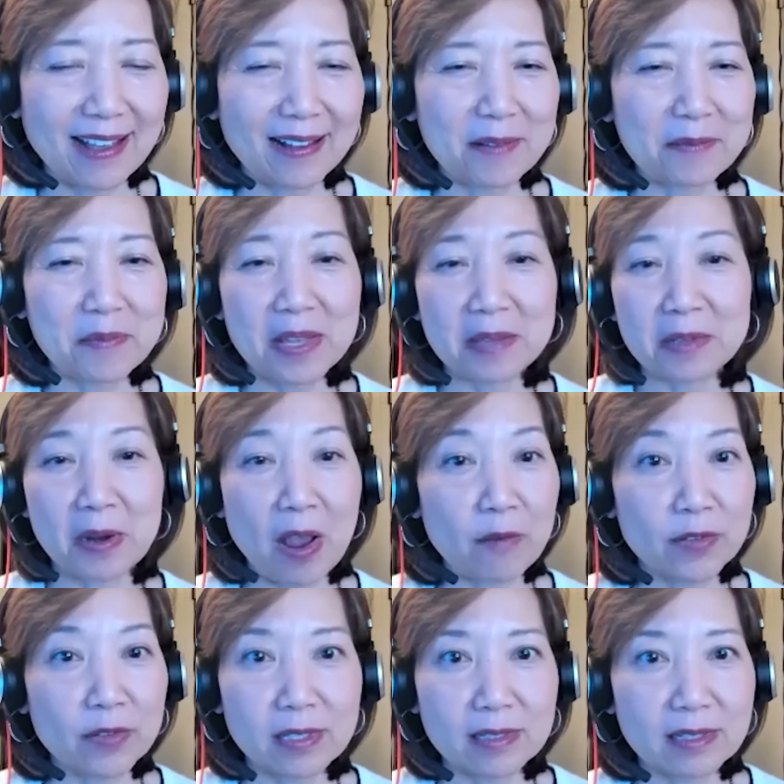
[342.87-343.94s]

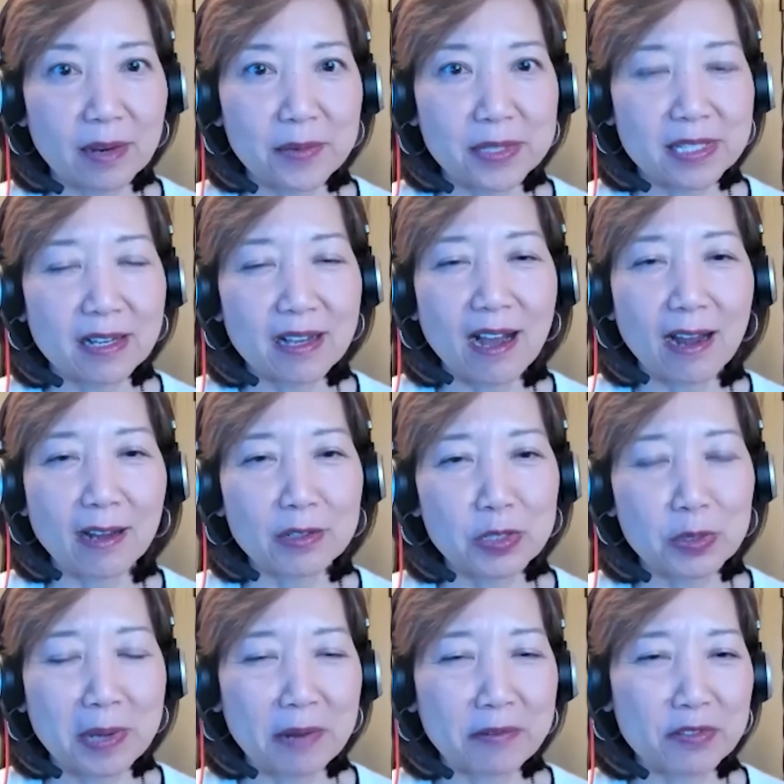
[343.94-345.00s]
Ever since I was in
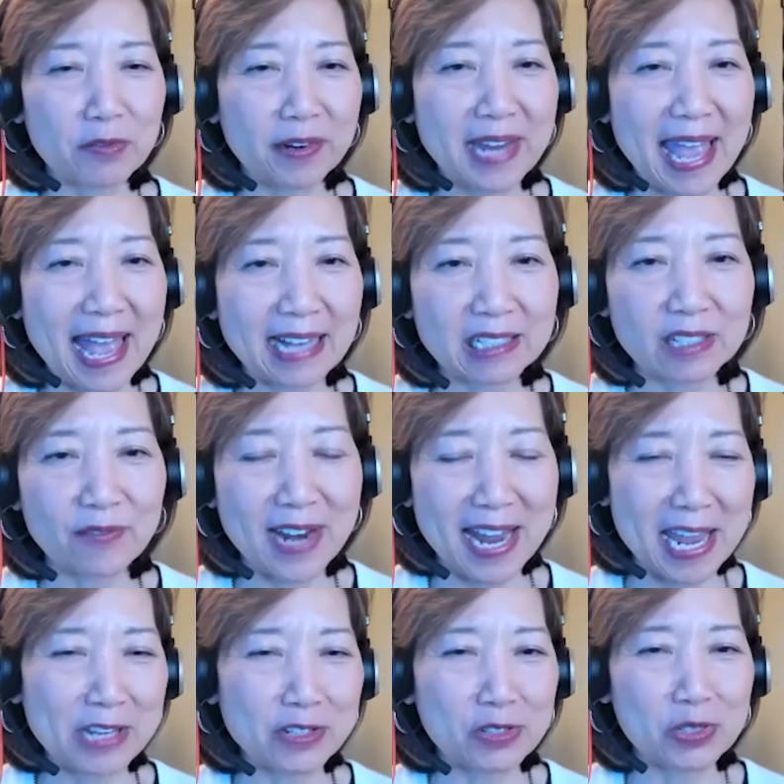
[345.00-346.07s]
college, when I was very active in
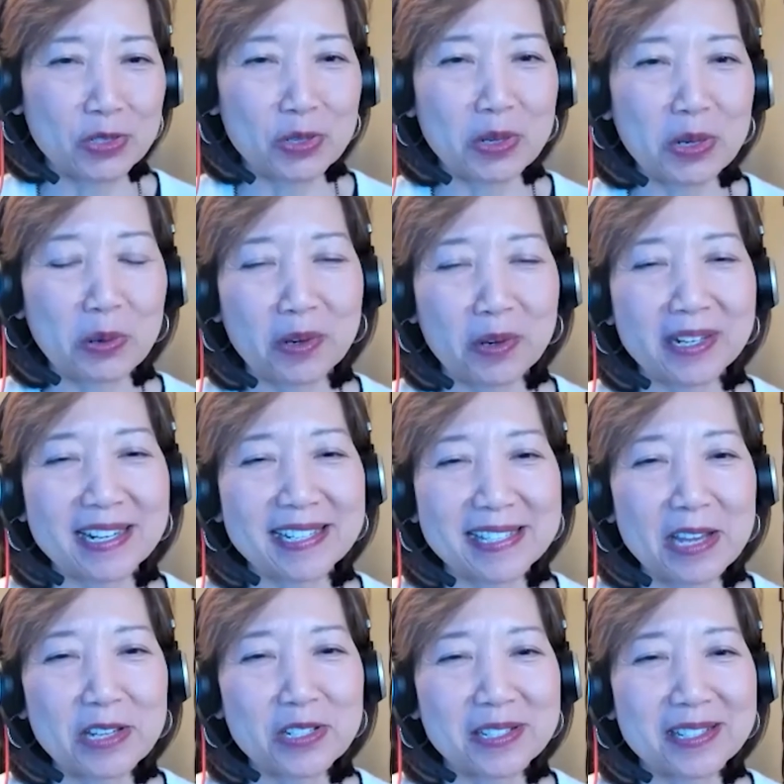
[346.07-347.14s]
Asian student
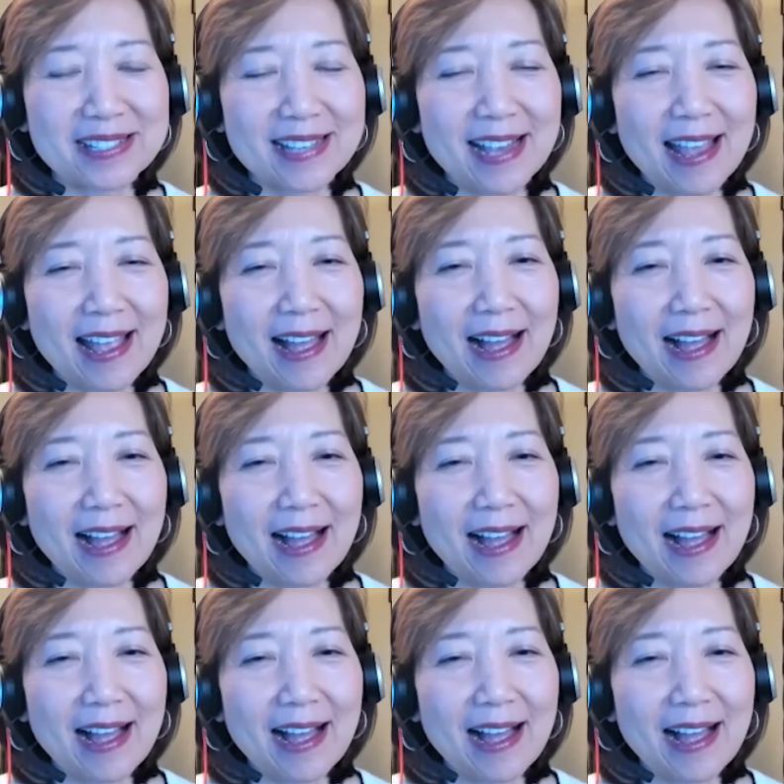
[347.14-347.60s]
organizations,